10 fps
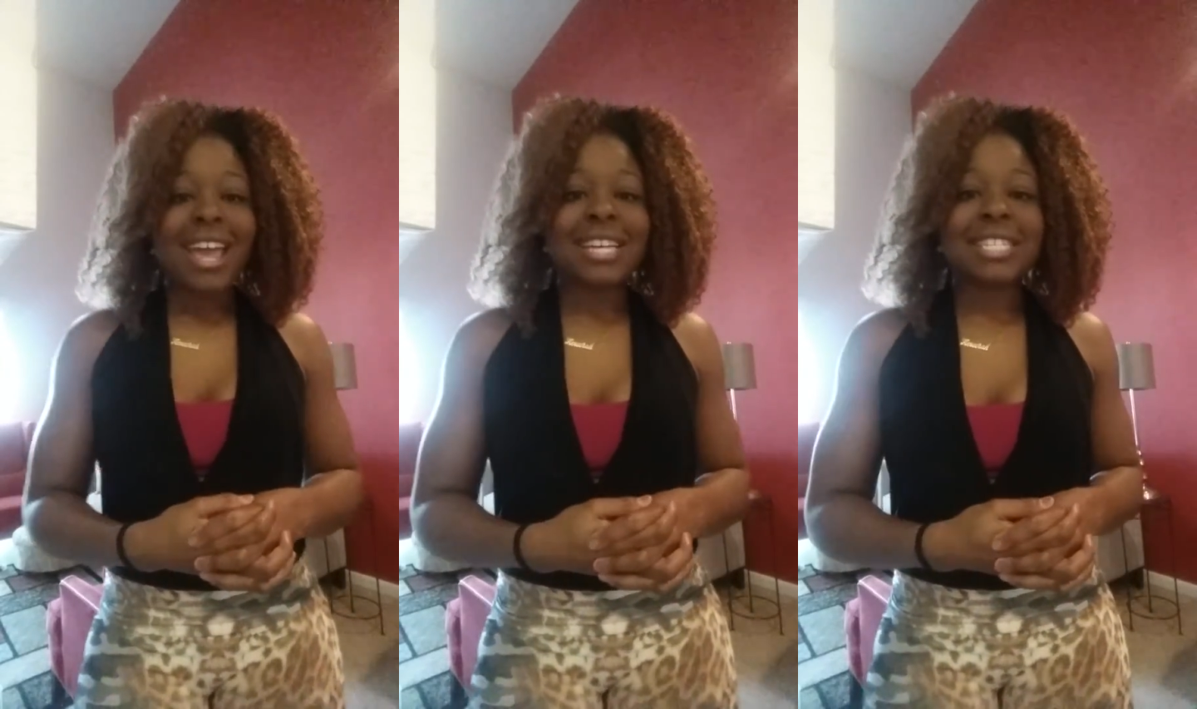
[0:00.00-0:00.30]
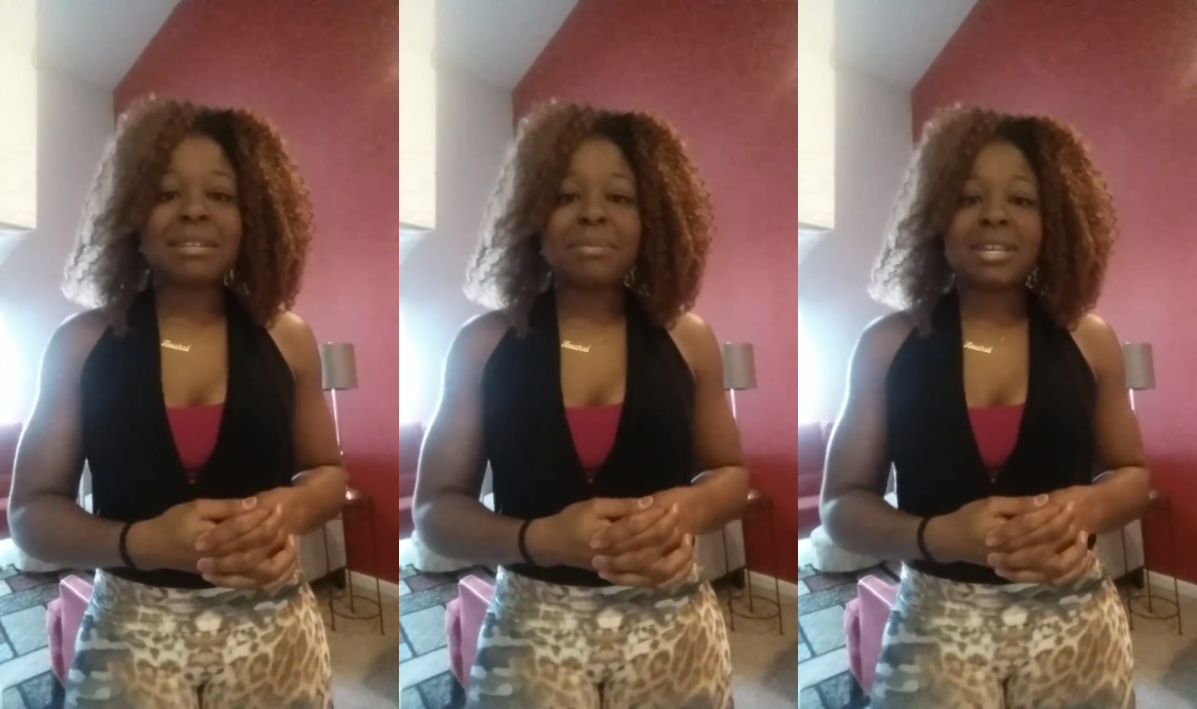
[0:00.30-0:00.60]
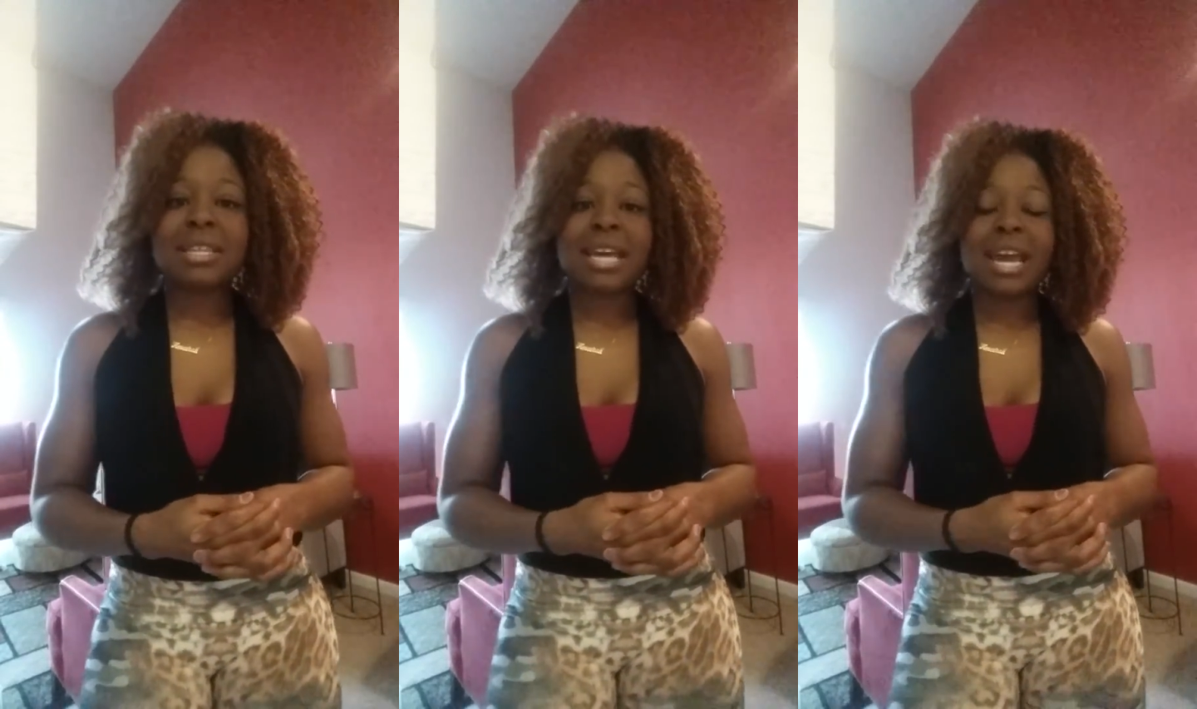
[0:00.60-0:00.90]
and
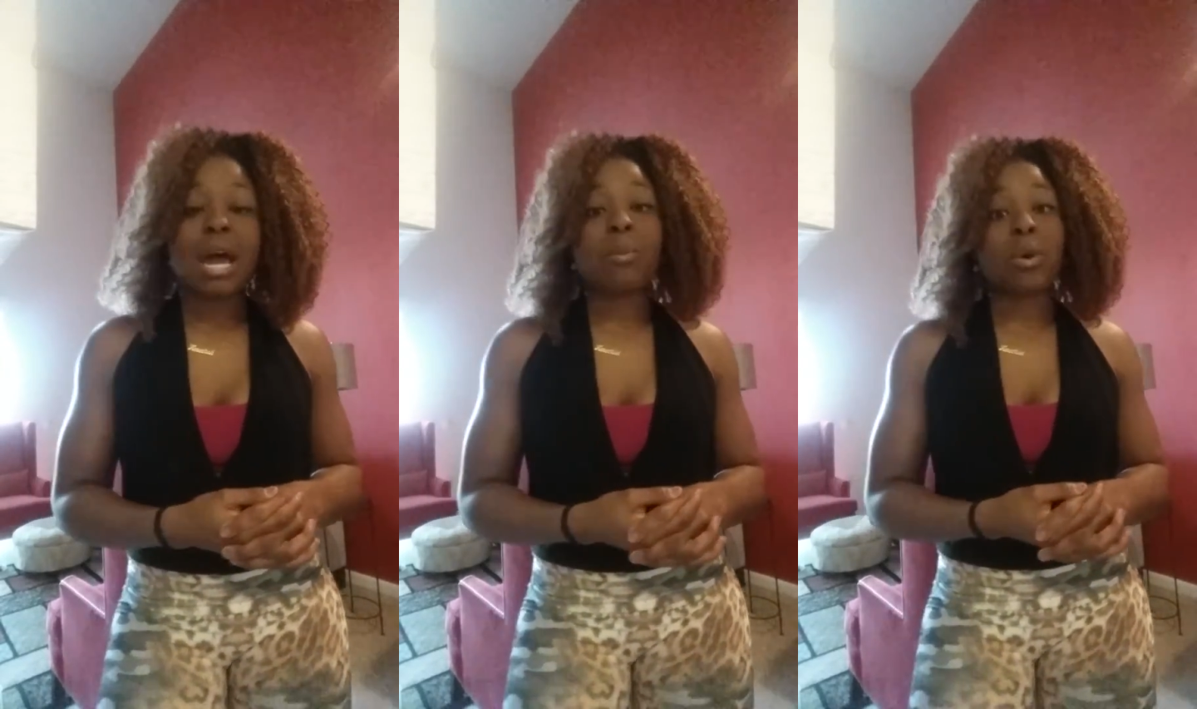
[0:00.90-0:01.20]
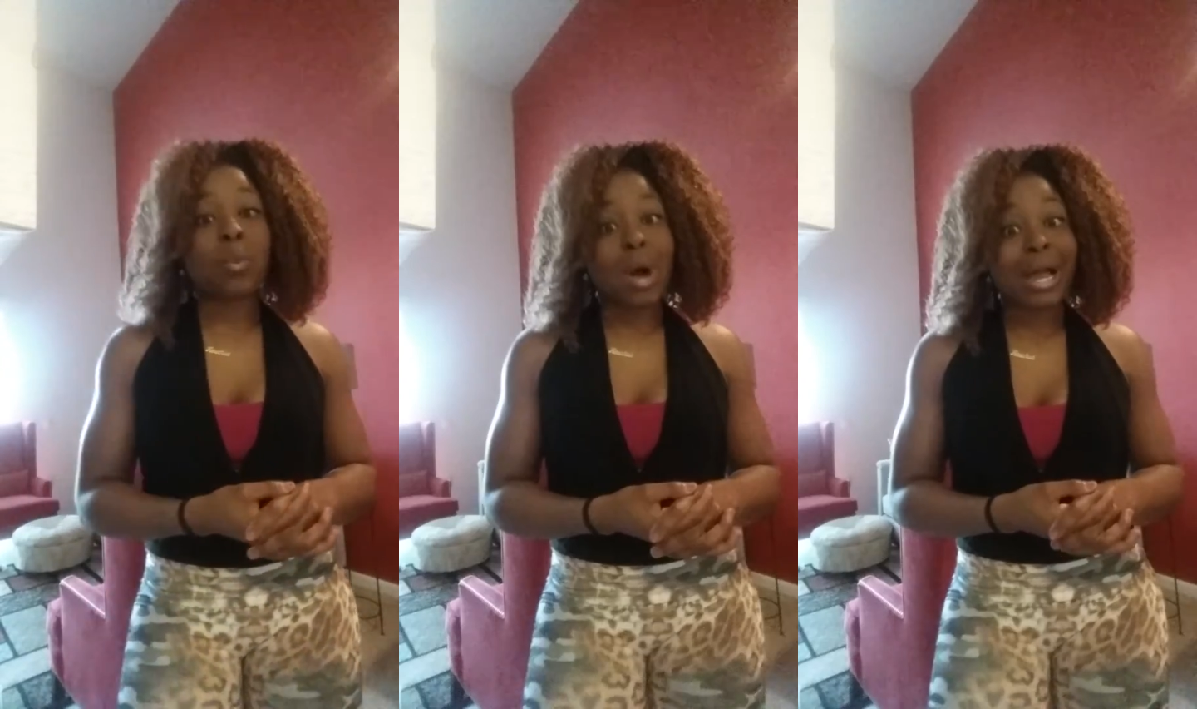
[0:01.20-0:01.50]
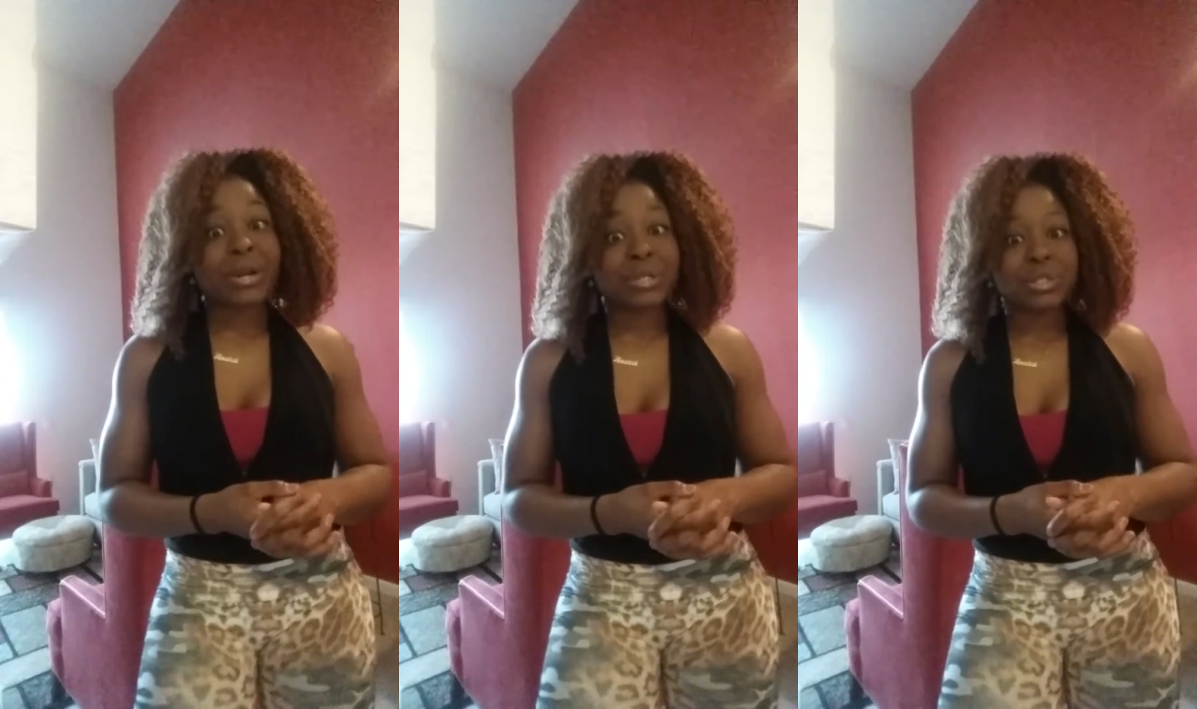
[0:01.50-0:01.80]
something that I'm
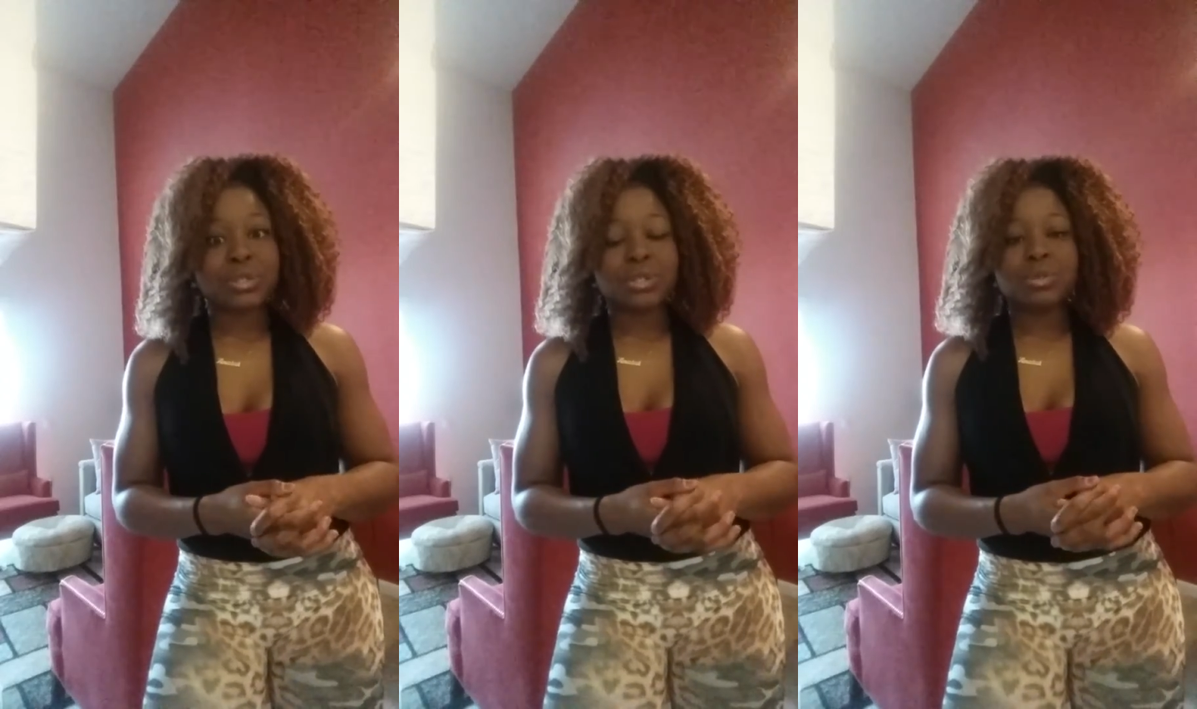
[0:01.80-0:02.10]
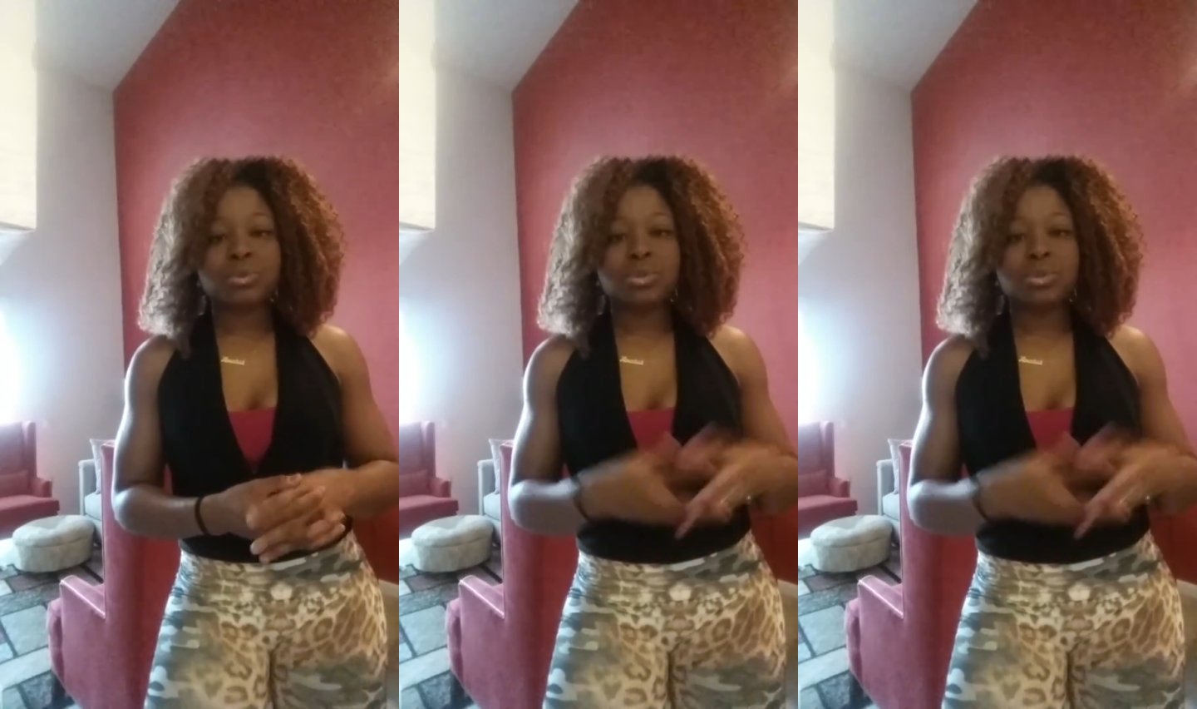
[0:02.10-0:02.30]
required to do